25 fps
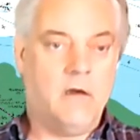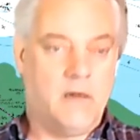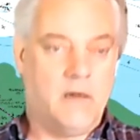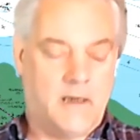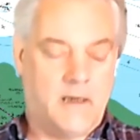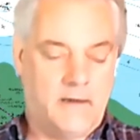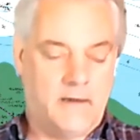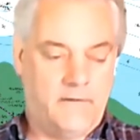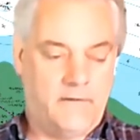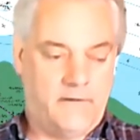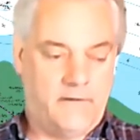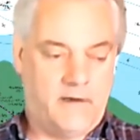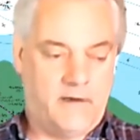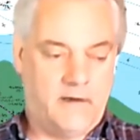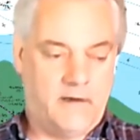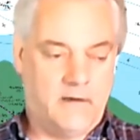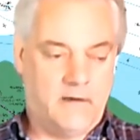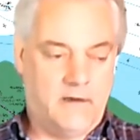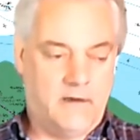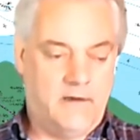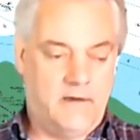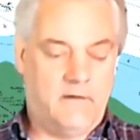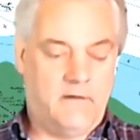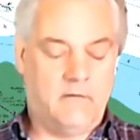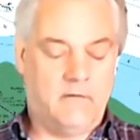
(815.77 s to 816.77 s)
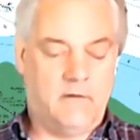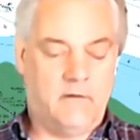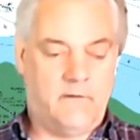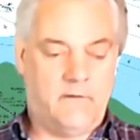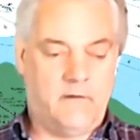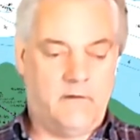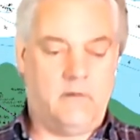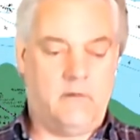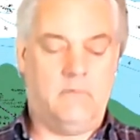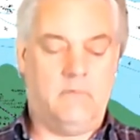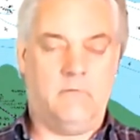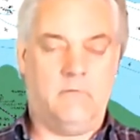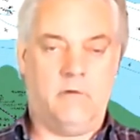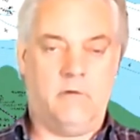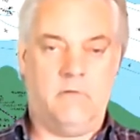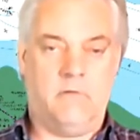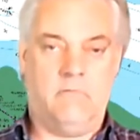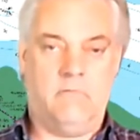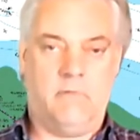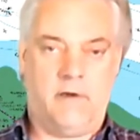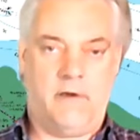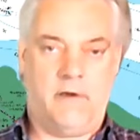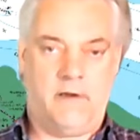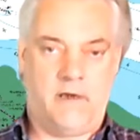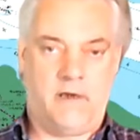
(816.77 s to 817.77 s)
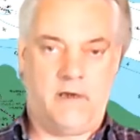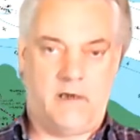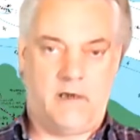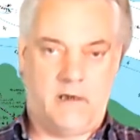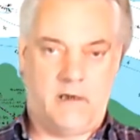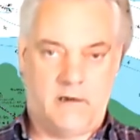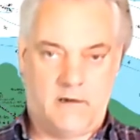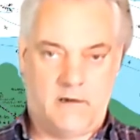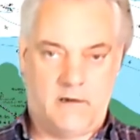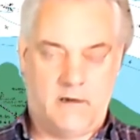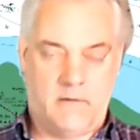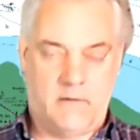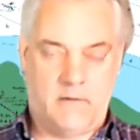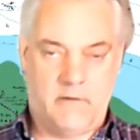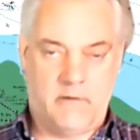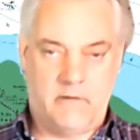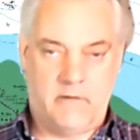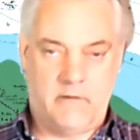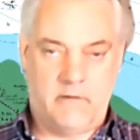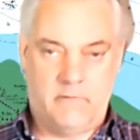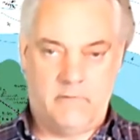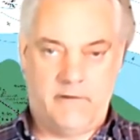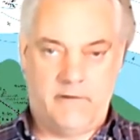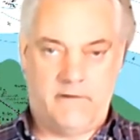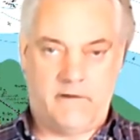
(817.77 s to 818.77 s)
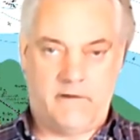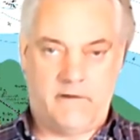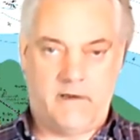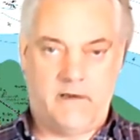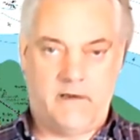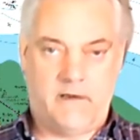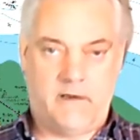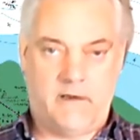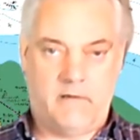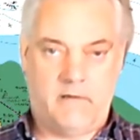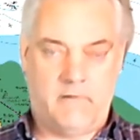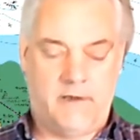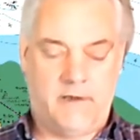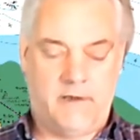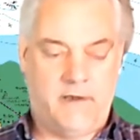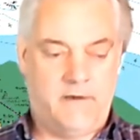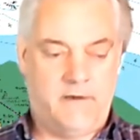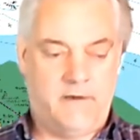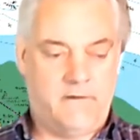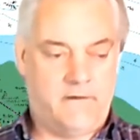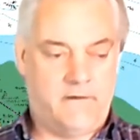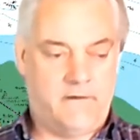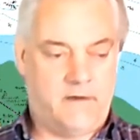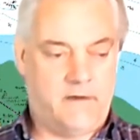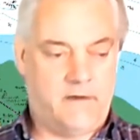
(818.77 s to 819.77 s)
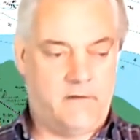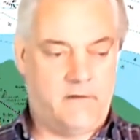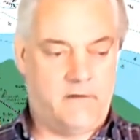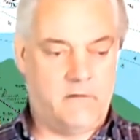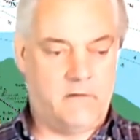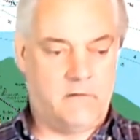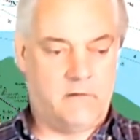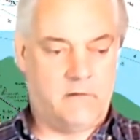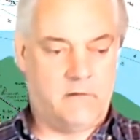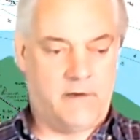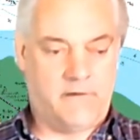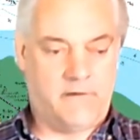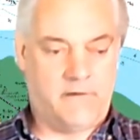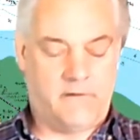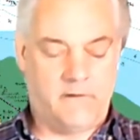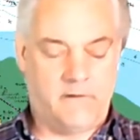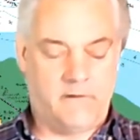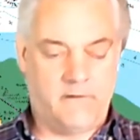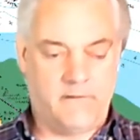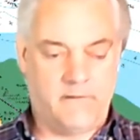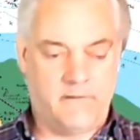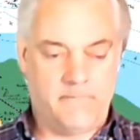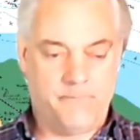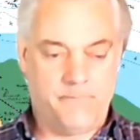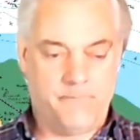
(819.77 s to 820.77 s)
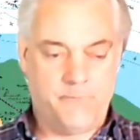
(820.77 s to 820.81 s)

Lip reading: and secondly to a Zoom room where that academic will be sat there ready to take your questions.